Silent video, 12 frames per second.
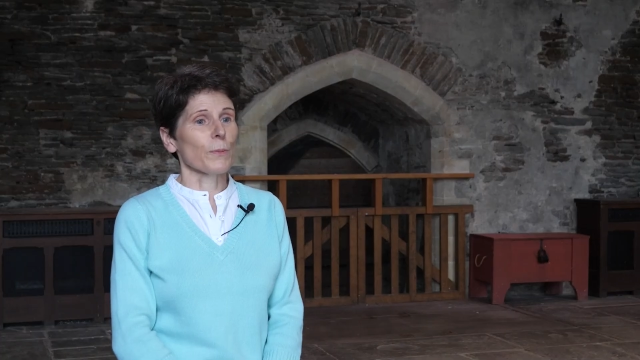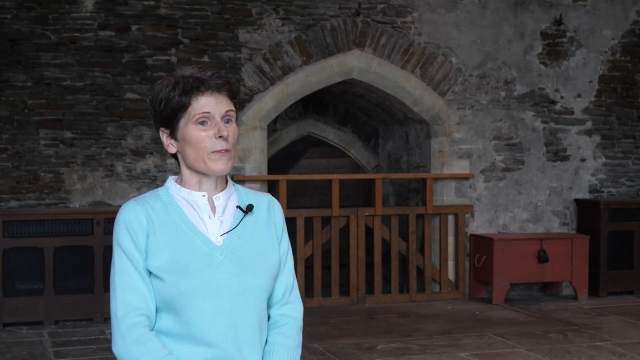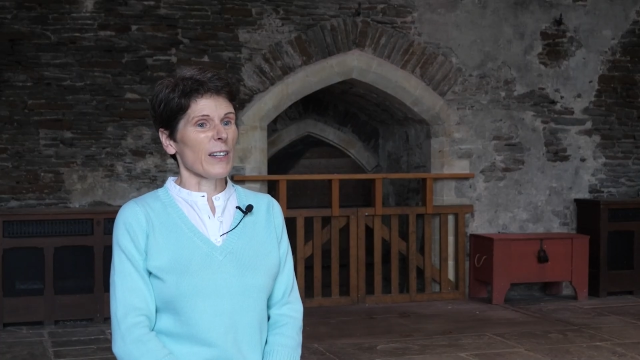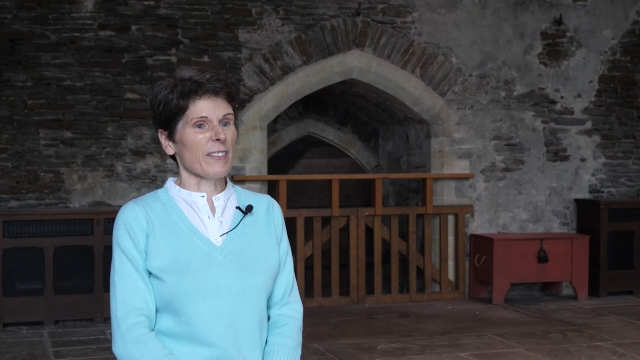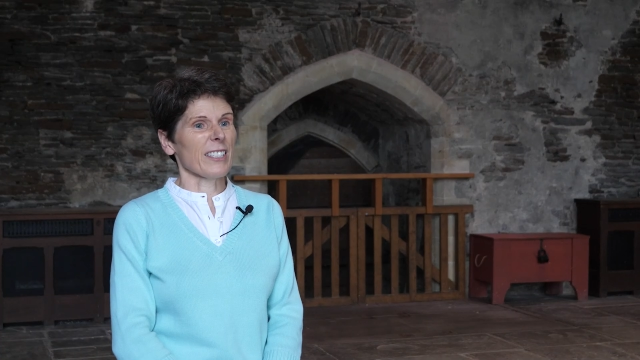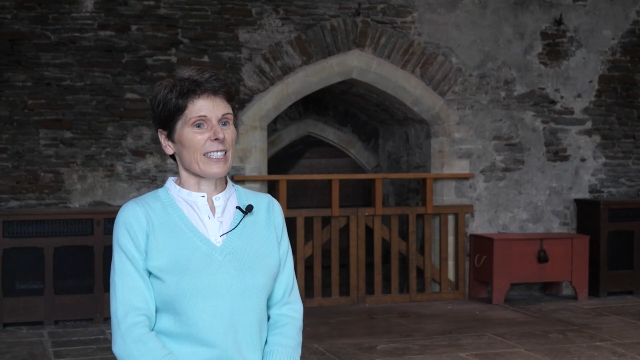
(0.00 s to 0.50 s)
be
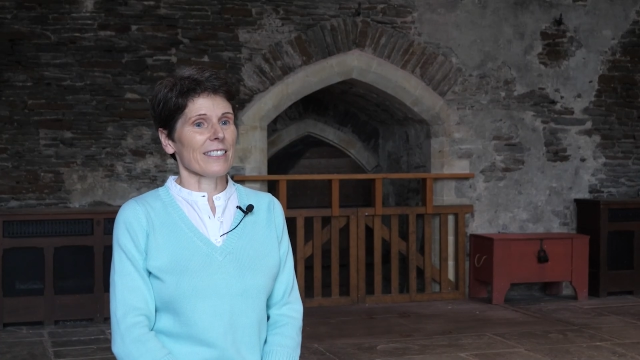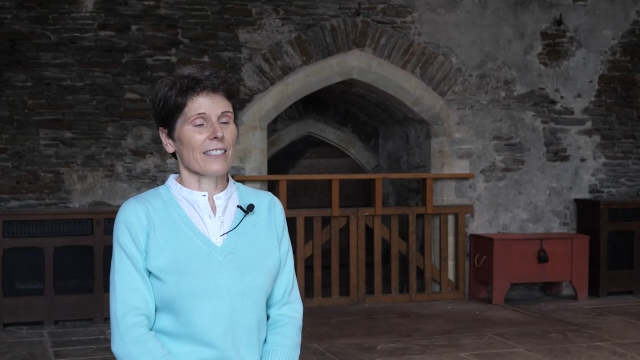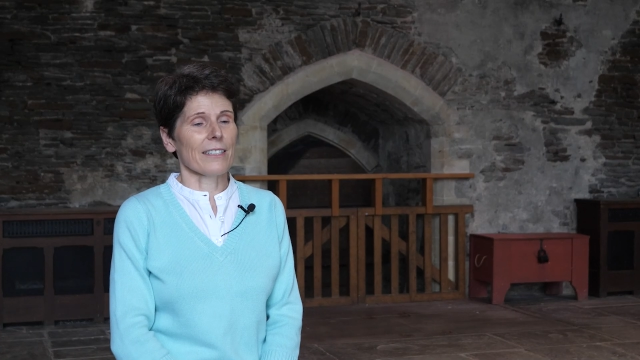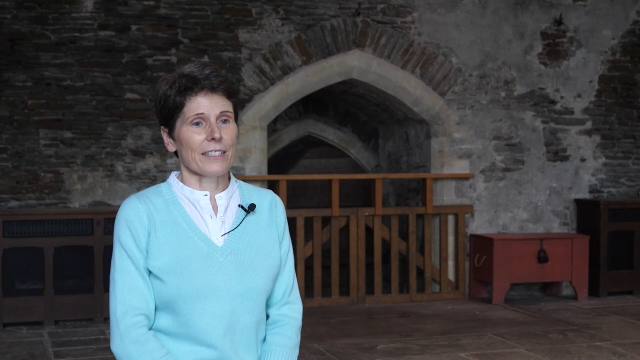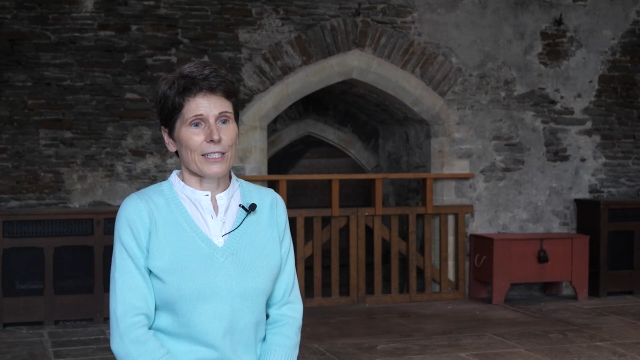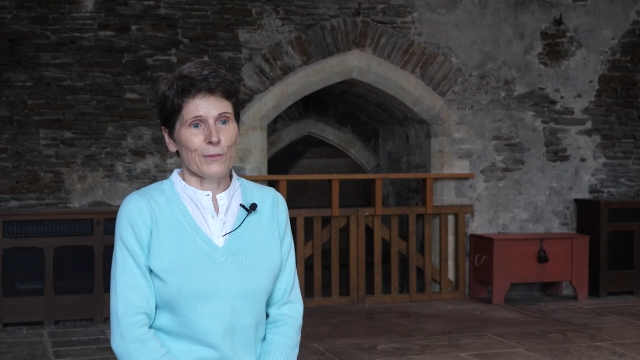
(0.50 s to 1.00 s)
very
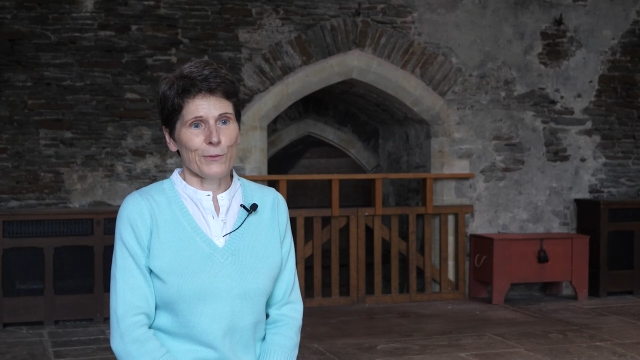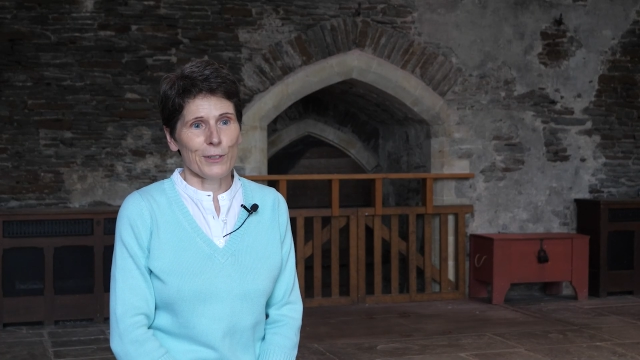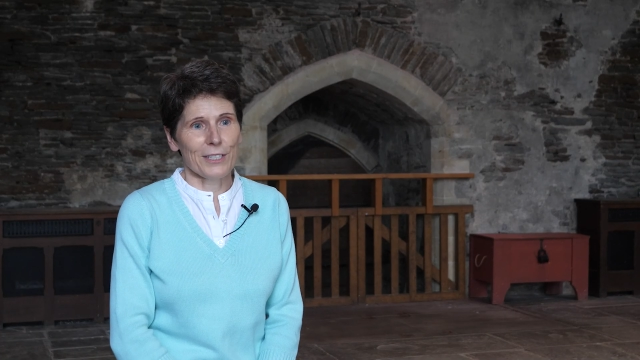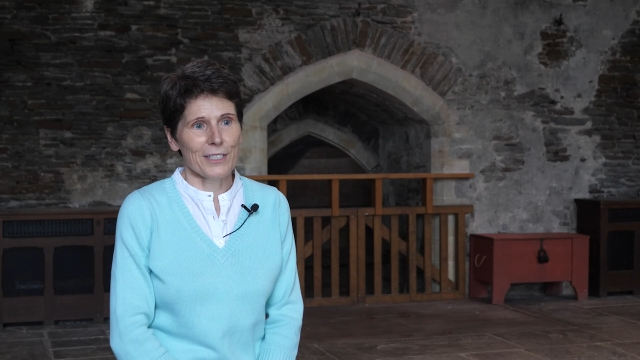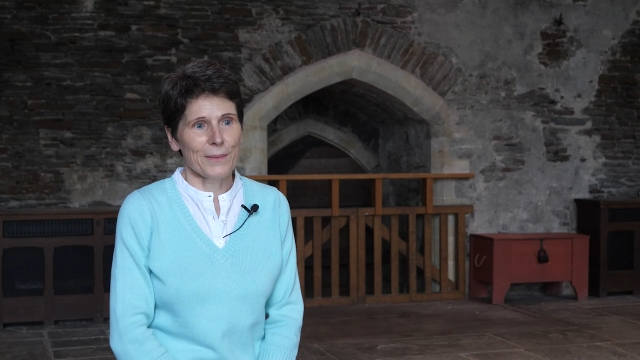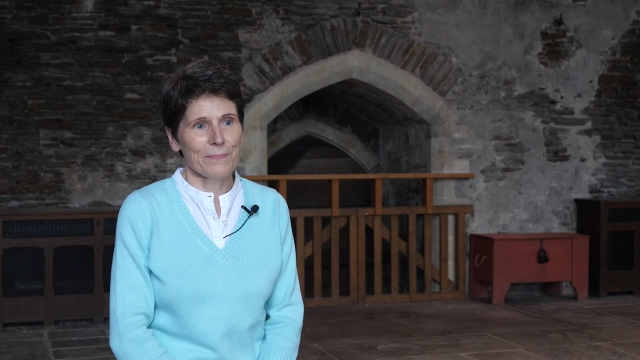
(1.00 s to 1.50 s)
exciting for
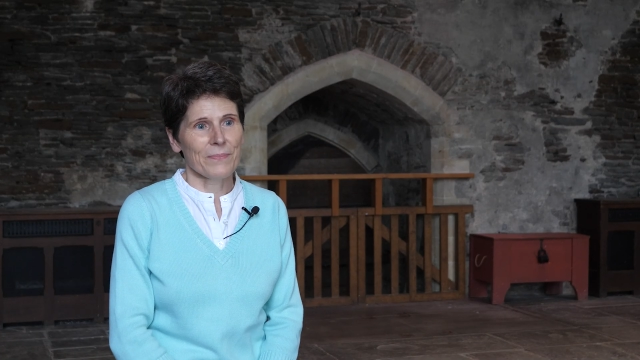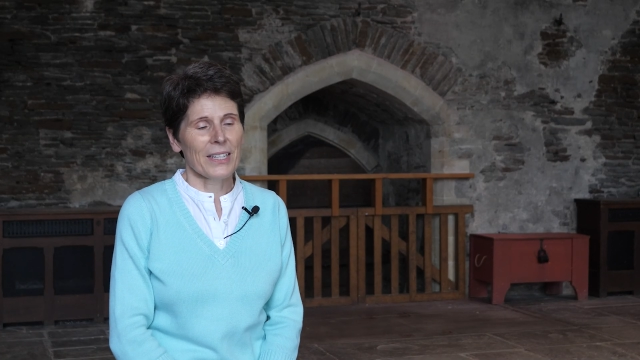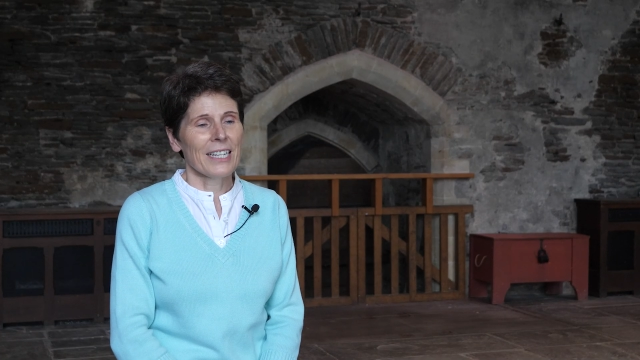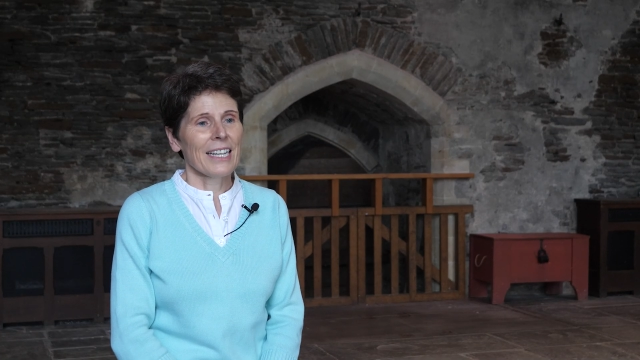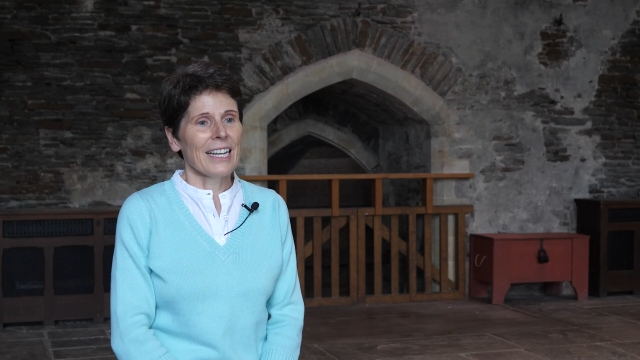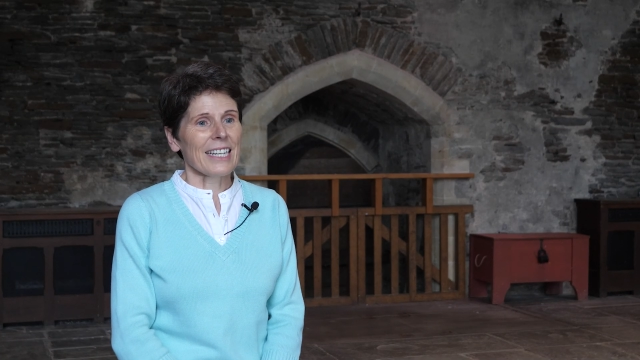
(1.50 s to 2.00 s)
us.
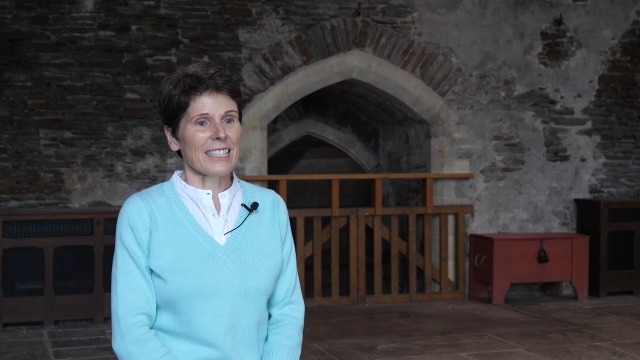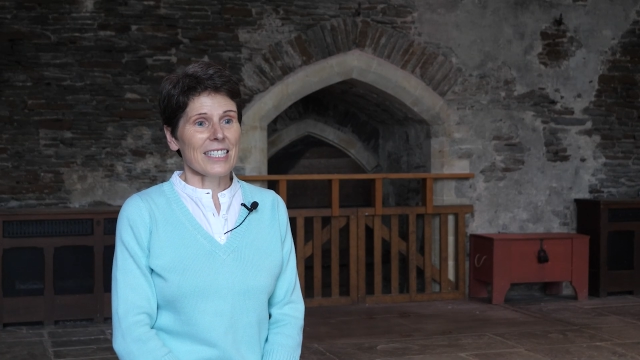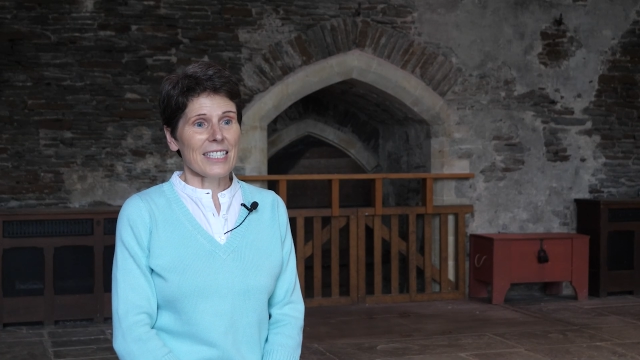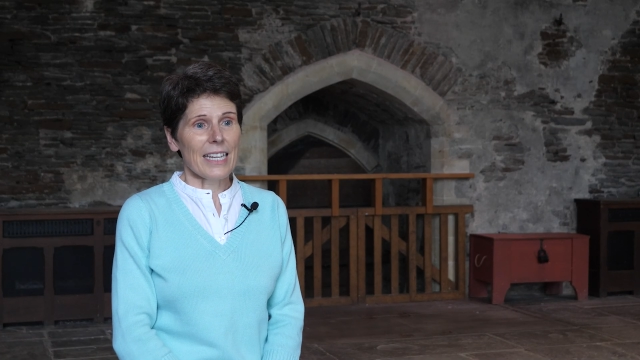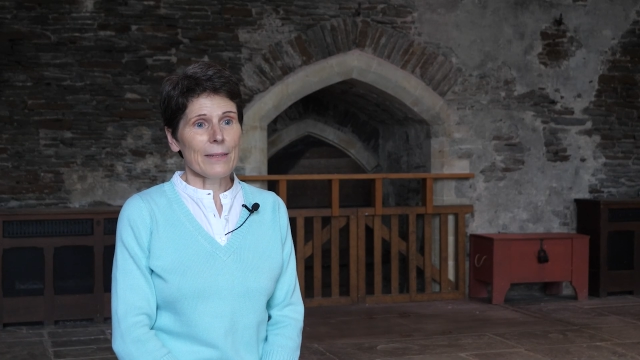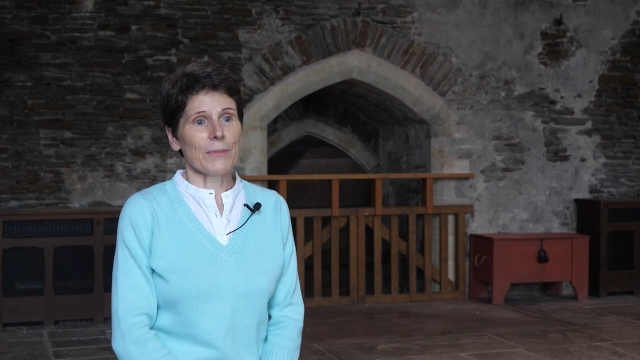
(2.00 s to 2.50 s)
At the
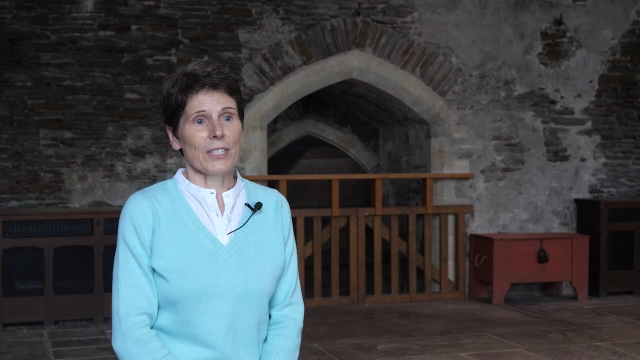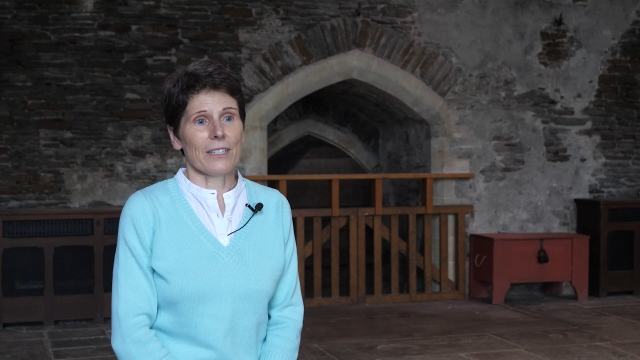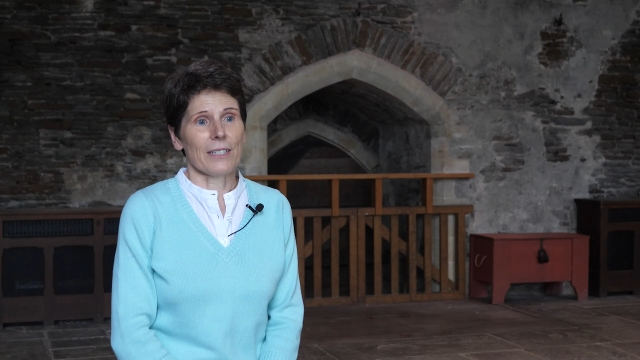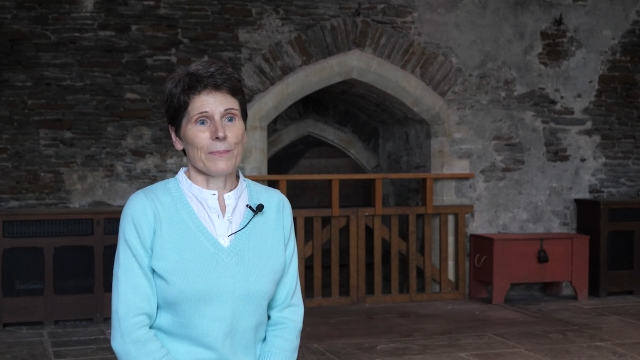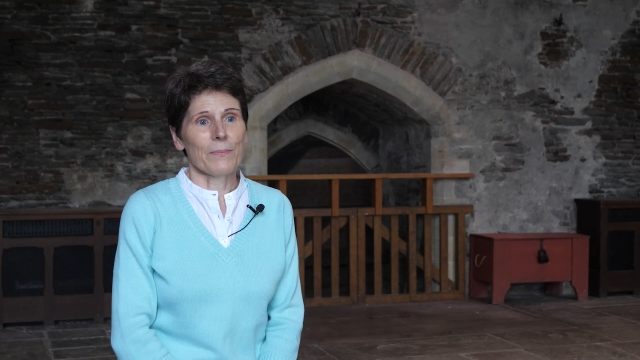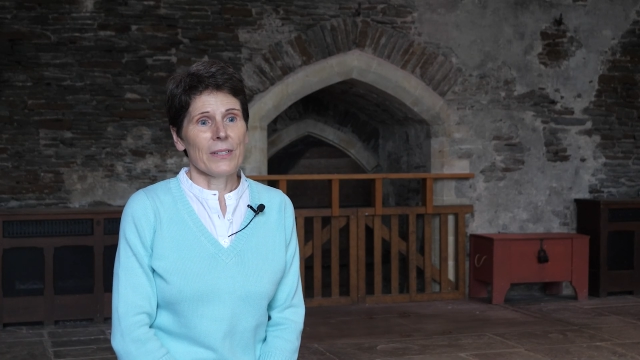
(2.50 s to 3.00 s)
same
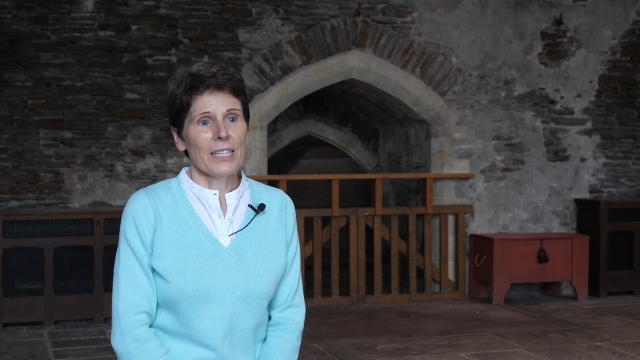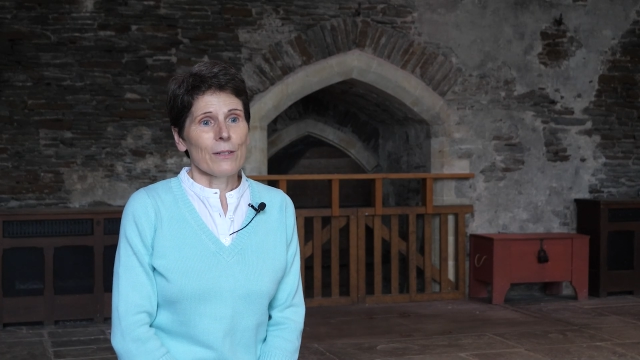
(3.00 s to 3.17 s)
time,